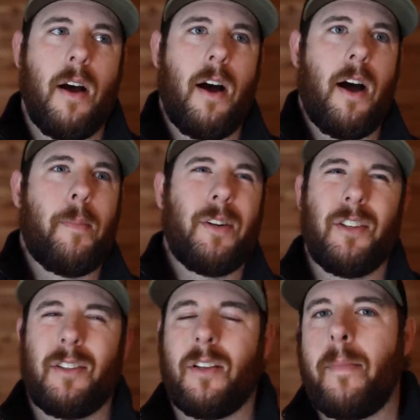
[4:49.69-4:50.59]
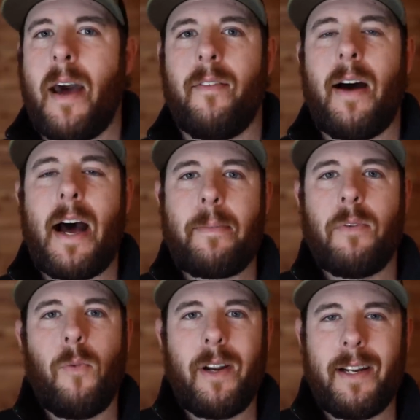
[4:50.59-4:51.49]
But just the amount of hype
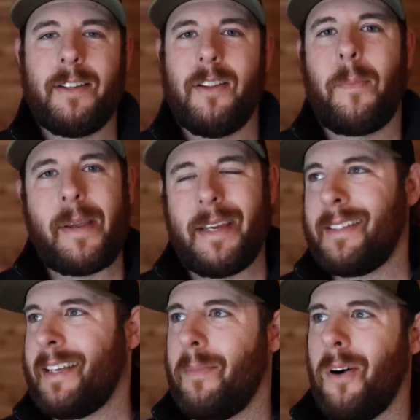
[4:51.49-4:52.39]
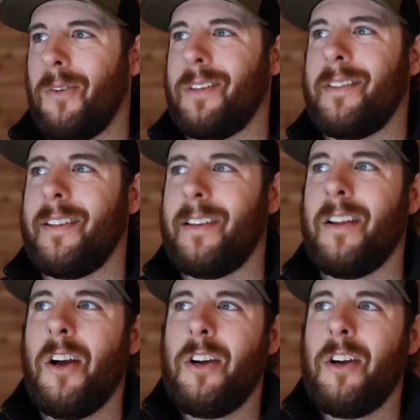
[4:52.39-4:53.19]
that went into the PSE bows, and then